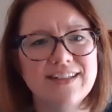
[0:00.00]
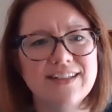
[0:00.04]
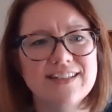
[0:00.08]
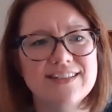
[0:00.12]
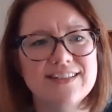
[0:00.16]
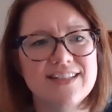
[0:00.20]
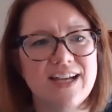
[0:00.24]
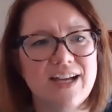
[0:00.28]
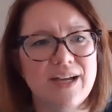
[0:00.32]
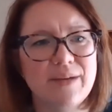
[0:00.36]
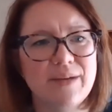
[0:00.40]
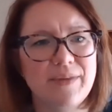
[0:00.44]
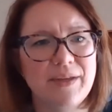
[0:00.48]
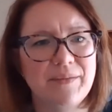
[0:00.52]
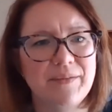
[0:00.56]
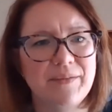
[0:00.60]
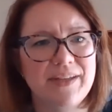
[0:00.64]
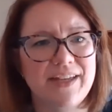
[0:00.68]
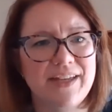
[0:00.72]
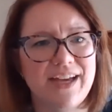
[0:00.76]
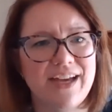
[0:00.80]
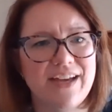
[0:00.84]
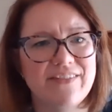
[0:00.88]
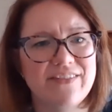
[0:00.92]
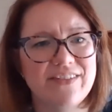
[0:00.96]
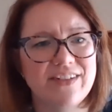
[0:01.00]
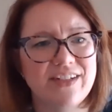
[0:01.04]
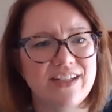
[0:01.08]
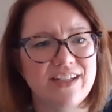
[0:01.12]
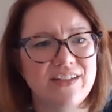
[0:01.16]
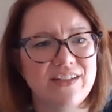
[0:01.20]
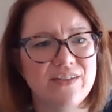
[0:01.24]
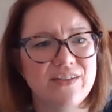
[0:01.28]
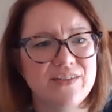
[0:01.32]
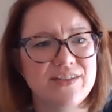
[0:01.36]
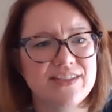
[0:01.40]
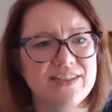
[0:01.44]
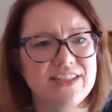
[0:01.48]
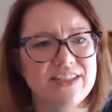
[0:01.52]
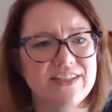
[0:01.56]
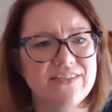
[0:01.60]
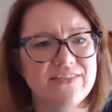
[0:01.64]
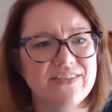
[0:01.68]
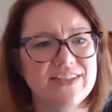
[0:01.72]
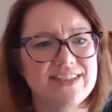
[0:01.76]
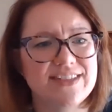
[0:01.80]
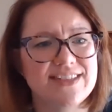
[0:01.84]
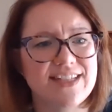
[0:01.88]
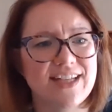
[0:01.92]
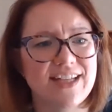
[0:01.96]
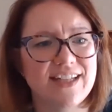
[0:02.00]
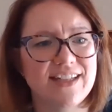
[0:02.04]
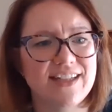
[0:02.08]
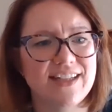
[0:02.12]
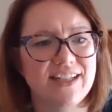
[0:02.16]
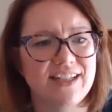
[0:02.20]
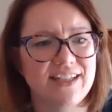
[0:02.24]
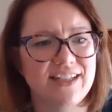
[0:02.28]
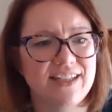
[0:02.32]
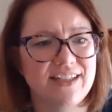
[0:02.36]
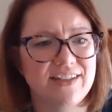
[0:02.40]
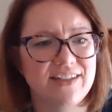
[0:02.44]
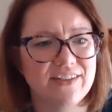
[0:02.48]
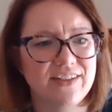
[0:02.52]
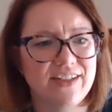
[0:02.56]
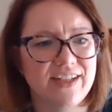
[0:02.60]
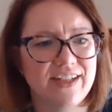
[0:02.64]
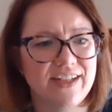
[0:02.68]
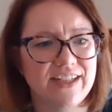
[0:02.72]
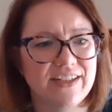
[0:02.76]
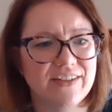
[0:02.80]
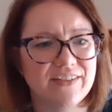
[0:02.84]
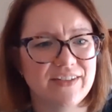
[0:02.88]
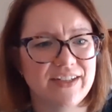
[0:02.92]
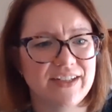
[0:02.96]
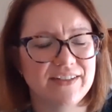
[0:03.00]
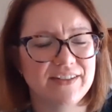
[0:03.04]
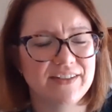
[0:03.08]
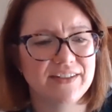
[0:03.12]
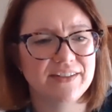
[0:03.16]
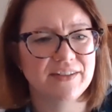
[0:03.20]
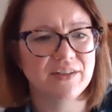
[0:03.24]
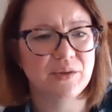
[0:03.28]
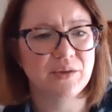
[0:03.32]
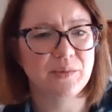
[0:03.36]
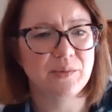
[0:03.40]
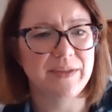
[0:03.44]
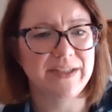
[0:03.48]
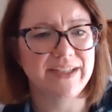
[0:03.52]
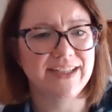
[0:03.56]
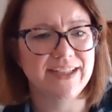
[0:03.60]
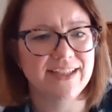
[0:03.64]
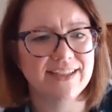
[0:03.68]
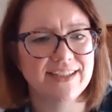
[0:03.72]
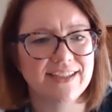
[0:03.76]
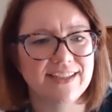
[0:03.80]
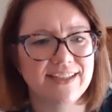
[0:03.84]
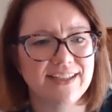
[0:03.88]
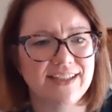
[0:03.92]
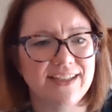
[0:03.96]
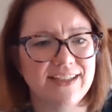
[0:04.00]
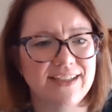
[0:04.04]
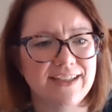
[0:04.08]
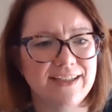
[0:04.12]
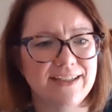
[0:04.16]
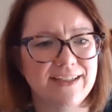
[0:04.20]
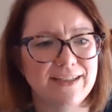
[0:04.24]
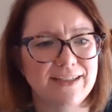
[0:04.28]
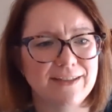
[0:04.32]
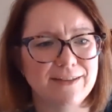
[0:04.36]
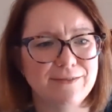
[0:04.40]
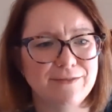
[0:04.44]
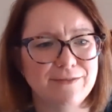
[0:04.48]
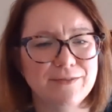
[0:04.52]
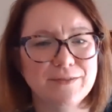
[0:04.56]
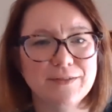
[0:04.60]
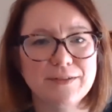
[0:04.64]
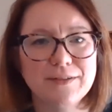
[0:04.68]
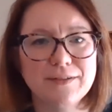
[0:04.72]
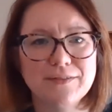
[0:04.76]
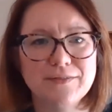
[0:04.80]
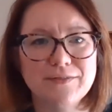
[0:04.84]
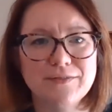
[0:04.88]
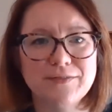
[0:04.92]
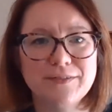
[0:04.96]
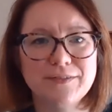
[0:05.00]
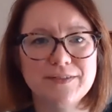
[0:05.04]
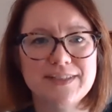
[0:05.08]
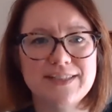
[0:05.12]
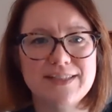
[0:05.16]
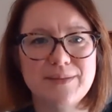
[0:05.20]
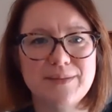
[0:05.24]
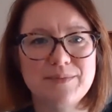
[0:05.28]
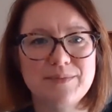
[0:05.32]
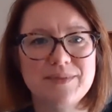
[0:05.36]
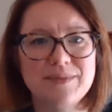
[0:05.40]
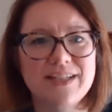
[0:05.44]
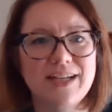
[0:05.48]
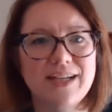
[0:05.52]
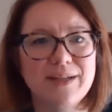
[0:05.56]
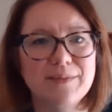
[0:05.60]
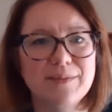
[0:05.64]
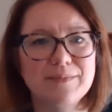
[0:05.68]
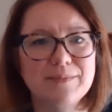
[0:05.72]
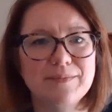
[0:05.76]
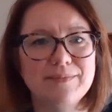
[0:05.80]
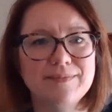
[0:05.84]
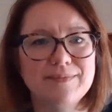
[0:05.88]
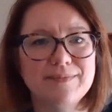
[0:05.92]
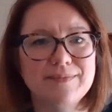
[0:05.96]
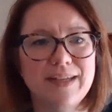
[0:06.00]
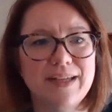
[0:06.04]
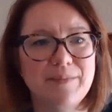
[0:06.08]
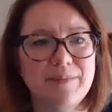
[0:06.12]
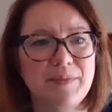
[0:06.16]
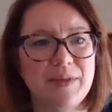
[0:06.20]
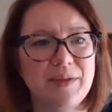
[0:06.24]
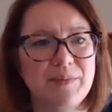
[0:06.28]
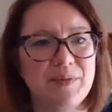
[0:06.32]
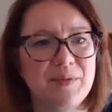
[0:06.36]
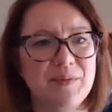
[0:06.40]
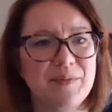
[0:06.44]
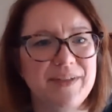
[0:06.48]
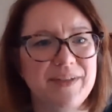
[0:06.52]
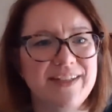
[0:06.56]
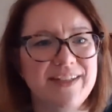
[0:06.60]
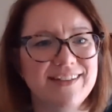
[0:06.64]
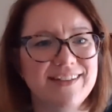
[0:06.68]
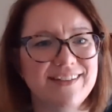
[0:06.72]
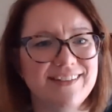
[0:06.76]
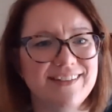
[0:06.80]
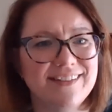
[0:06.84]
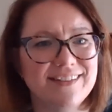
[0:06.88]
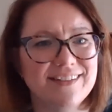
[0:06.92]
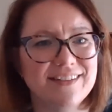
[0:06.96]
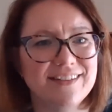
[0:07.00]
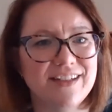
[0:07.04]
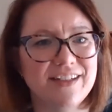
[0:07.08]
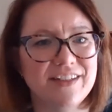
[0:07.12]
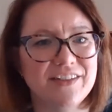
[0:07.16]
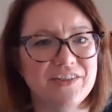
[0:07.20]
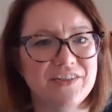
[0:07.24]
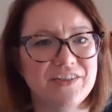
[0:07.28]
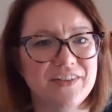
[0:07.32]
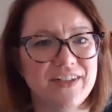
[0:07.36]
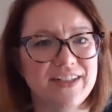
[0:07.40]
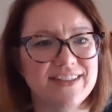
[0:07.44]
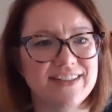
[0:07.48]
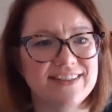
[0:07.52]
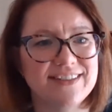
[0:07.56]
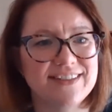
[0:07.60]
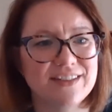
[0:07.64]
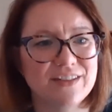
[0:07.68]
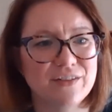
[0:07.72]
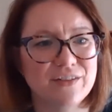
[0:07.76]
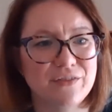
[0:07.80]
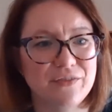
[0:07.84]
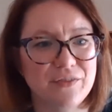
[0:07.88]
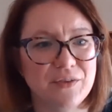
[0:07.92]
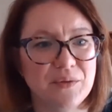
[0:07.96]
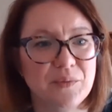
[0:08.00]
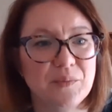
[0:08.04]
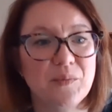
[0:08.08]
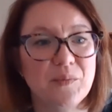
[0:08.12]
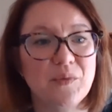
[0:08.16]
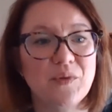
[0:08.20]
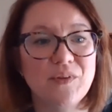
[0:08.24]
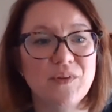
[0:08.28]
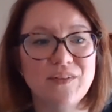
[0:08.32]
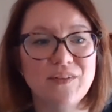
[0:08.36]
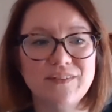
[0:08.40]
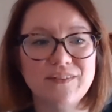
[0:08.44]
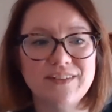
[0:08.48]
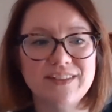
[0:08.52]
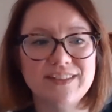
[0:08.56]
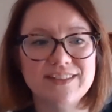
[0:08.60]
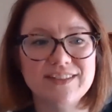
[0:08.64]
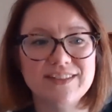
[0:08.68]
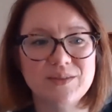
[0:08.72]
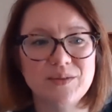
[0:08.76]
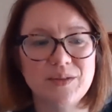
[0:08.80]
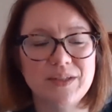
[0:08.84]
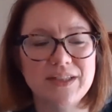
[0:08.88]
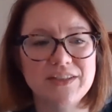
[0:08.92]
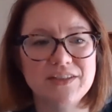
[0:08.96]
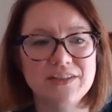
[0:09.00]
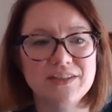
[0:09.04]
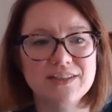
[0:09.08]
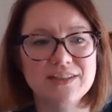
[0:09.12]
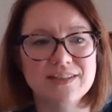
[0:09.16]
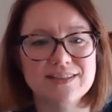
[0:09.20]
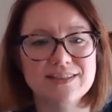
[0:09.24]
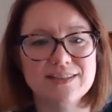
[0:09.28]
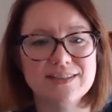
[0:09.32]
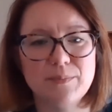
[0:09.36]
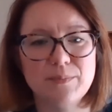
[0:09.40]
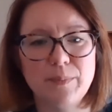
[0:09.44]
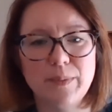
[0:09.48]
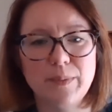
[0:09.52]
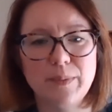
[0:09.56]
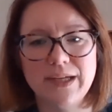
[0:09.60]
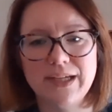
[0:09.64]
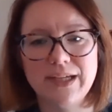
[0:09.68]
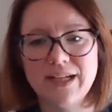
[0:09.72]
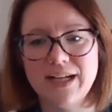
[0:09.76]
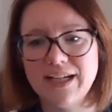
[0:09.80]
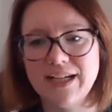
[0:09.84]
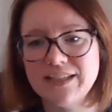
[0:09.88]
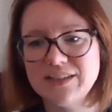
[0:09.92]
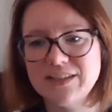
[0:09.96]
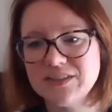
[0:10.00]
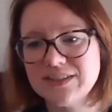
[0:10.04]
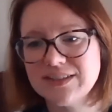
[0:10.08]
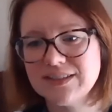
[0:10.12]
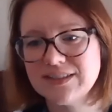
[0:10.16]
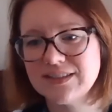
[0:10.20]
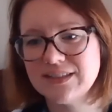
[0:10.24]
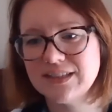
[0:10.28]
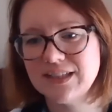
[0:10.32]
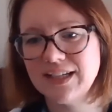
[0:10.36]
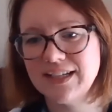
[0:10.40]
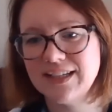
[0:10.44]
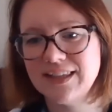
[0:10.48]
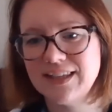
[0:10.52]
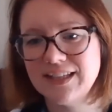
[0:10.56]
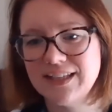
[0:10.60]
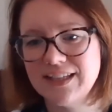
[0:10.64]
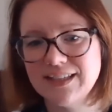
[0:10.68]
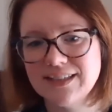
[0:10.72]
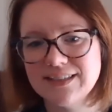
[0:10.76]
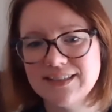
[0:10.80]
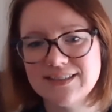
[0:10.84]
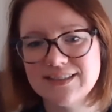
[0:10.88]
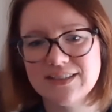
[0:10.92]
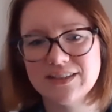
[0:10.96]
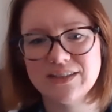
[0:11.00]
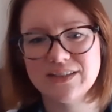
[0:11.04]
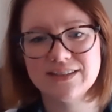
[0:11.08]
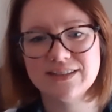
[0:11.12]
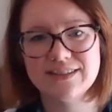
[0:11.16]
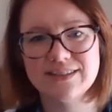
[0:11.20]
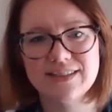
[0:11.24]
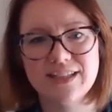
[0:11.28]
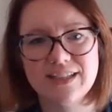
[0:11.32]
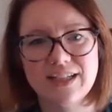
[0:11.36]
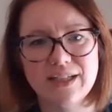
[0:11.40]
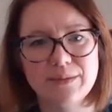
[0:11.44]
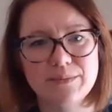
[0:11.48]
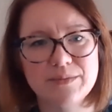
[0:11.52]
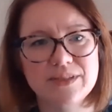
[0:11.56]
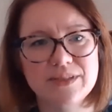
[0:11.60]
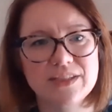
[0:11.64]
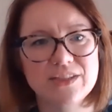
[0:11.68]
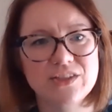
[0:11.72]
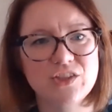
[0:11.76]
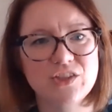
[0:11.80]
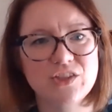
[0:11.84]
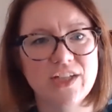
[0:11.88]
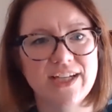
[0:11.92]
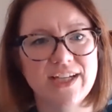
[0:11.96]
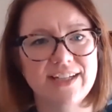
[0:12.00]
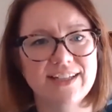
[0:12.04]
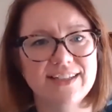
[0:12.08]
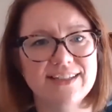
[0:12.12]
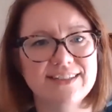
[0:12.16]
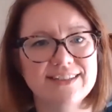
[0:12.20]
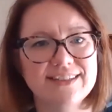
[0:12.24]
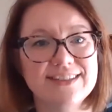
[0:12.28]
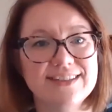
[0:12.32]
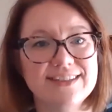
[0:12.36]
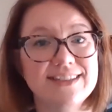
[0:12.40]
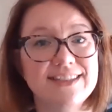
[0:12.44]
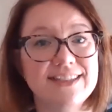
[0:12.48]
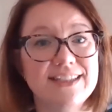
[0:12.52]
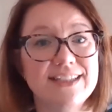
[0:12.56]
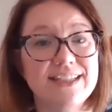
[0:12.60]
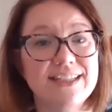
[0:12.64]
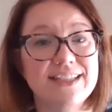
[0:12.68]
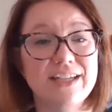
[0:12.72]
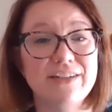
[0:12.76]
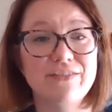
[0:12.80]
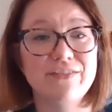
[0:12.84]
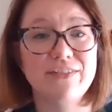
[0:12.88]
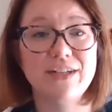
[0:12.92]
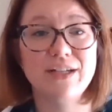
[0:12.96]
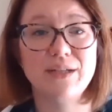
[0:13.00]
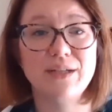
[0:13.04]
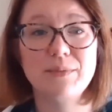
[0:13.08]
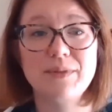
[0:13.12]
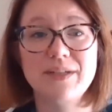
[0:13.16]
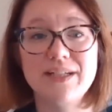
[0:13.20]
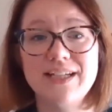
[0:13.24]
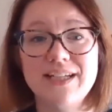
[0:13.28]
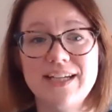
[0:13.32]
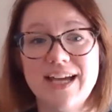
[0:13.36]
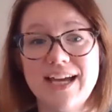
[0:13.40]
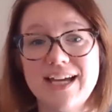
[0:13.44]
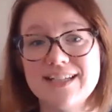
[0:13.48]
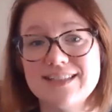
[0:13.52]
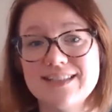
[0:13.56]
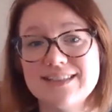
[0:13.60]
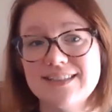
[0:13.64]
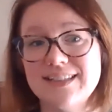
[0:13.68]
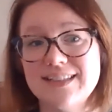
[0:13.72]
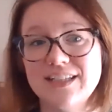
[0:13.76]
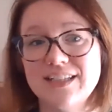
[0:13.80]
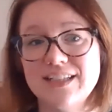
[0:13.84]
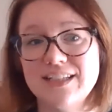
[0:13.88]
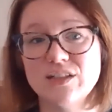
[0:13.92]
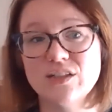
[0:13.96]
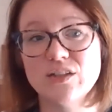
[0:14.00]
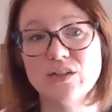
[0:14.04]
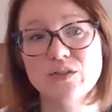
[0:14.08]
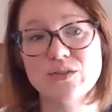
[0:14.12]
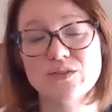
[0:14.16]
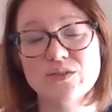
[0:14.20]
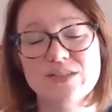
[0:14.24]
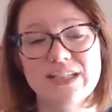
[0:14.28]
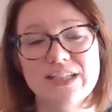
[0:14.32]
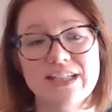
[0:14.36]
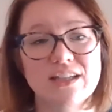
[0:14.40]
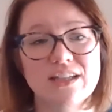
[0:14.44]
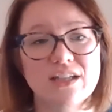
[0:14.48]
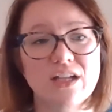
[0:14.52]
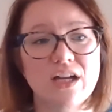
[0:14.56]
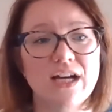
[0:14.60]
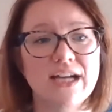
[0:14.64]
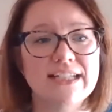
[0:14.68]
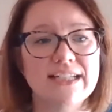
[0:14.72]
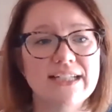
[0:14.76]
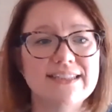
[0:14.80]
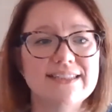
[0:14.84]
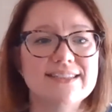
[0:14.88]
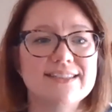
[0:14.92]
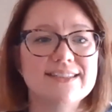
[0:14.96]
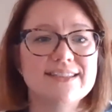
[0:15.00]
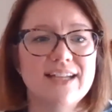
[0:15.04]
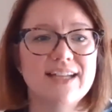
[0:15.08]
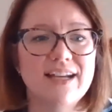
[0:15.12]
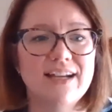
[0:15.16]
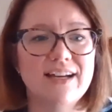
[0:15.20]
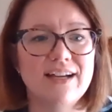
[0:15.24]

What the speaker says: the time that we have, and I know Steve had said that he could hang around a little bit for some time, and maybe we can address a few more of these questions, but I think it's a good time to check and see if anybody has any closing thoughts